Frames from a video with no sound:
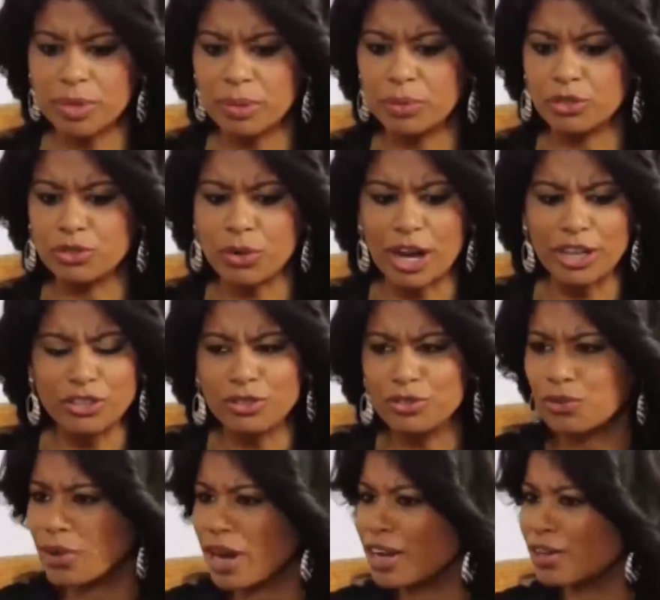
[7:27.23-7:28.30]
people trying to
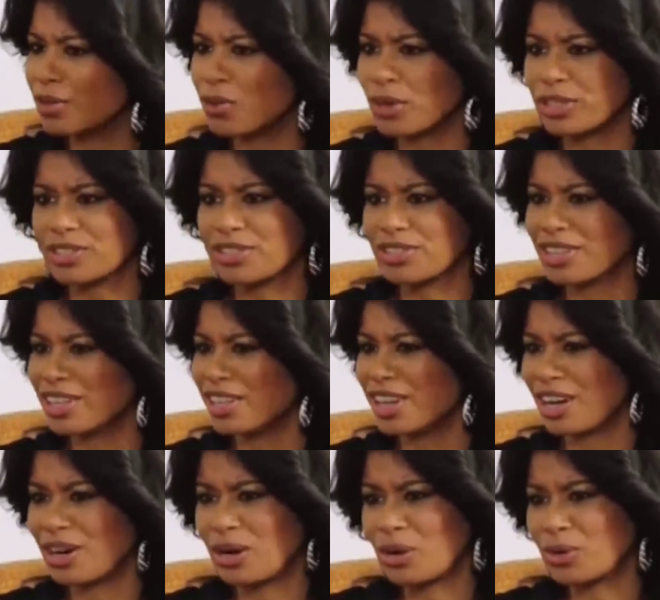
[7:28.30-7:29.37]
trade across
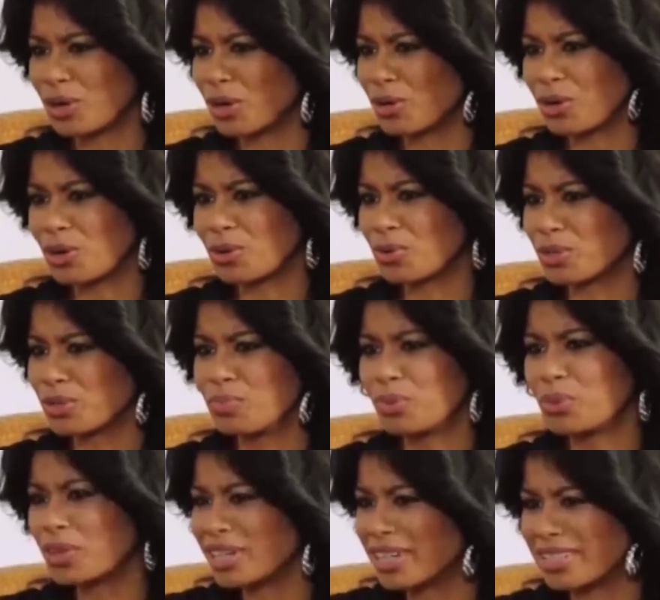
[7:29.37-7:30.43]

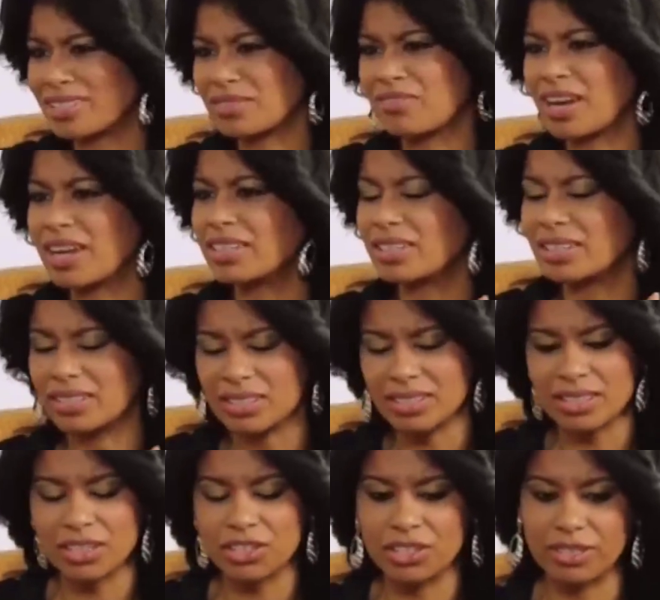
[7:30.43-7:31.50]
borders, finding
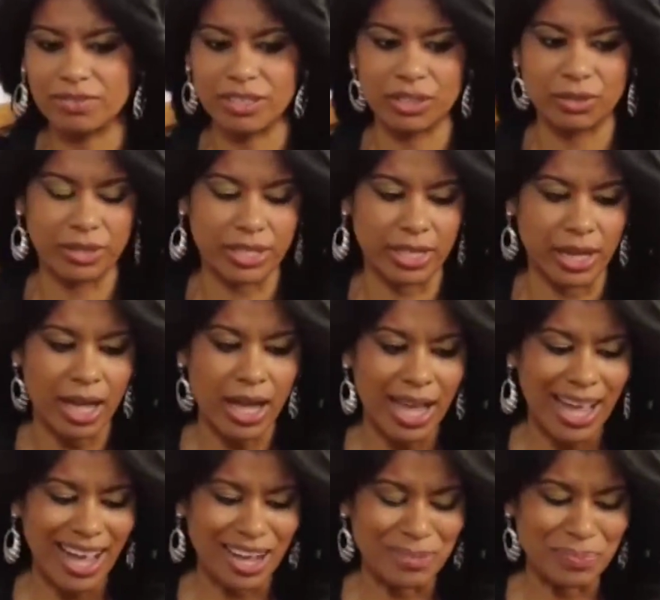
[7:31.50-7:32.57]
such difficulty.
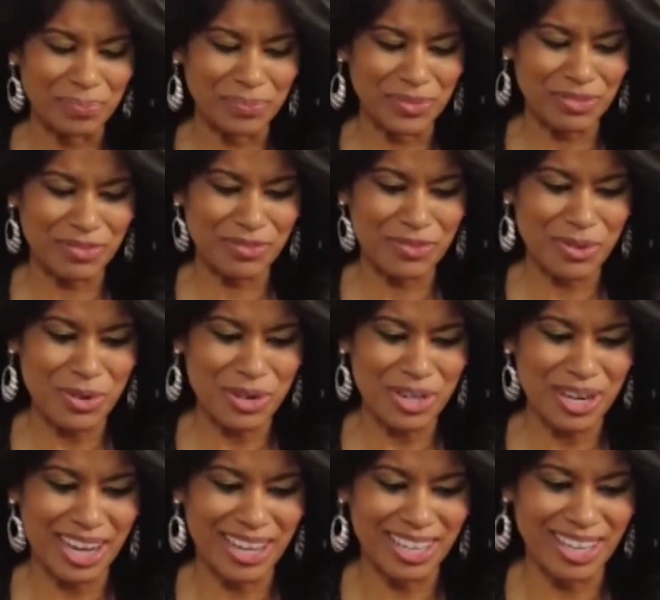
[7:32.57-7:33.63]

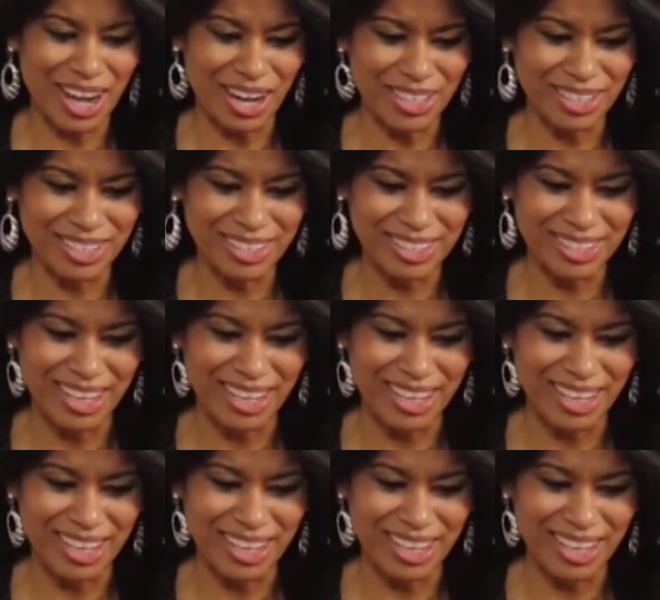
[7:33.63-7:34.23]
For a young